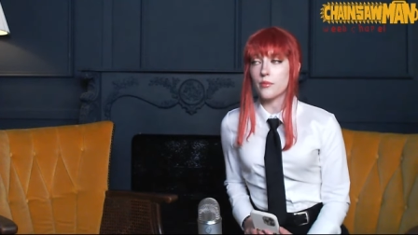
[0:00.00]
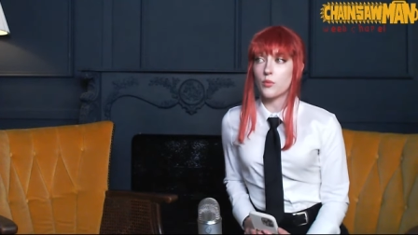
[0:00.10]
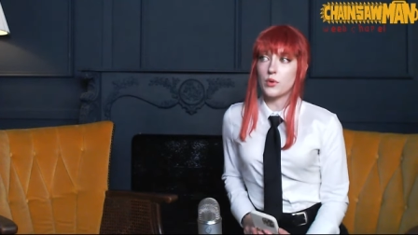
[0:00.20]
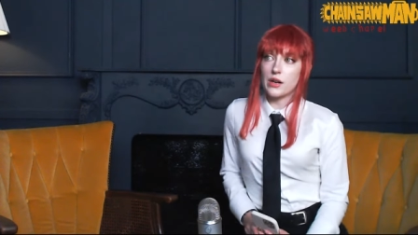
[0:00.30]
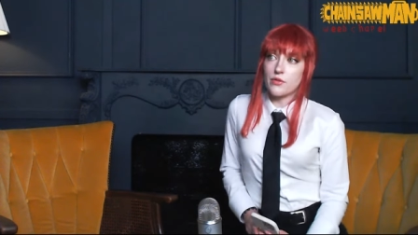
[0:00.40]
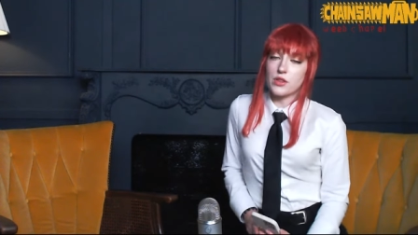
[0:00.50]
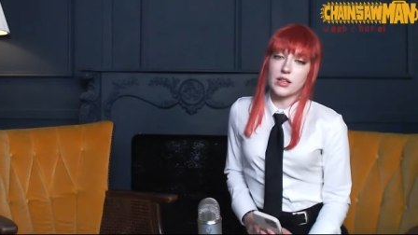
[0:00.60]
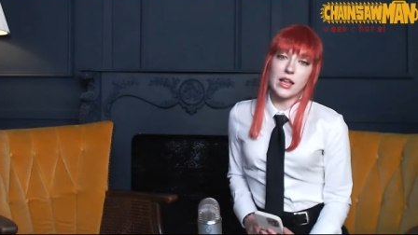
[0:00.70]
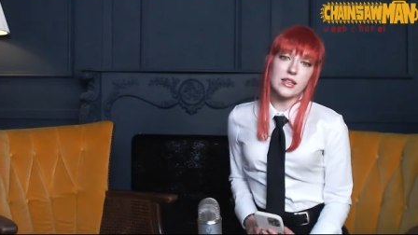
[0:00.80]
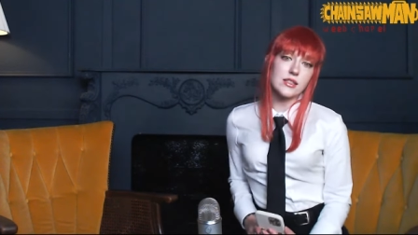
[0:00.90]
whenever the
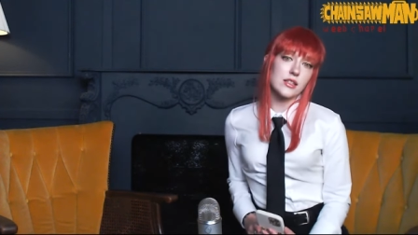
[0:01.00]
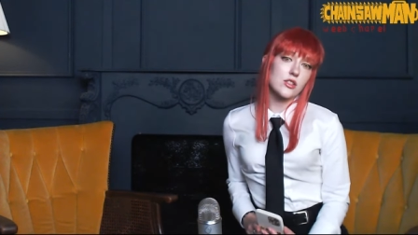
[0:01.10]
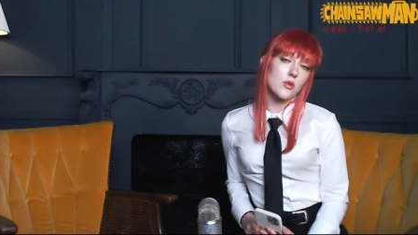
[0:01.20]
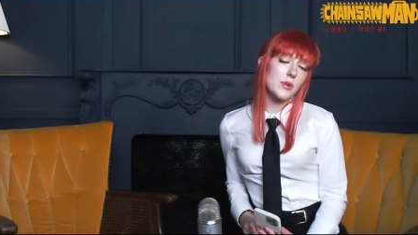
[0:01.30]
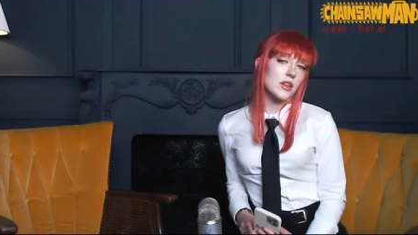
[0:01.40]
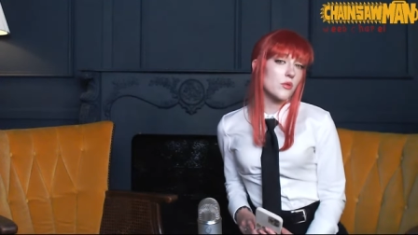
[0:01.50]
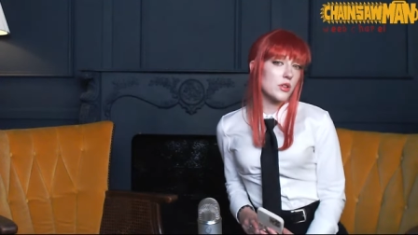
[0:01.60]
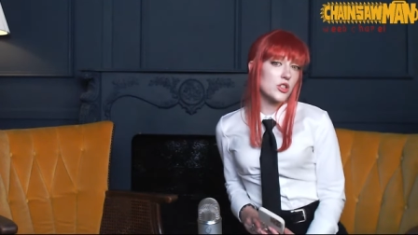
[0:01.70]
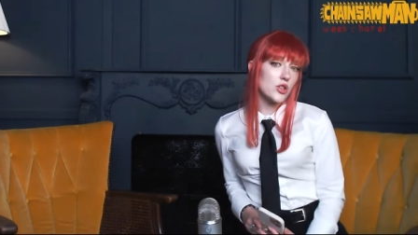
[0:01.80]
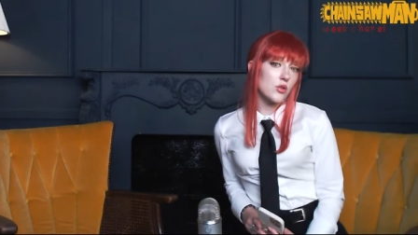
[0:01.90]
classics are being
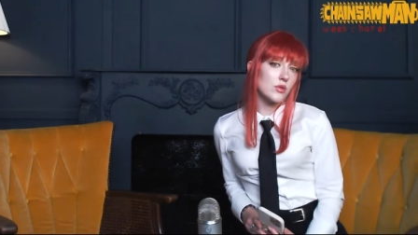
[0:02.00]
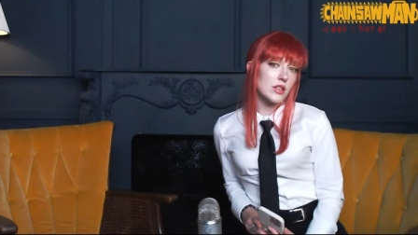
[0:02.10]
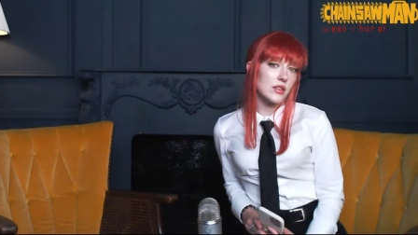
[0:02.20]
reshown in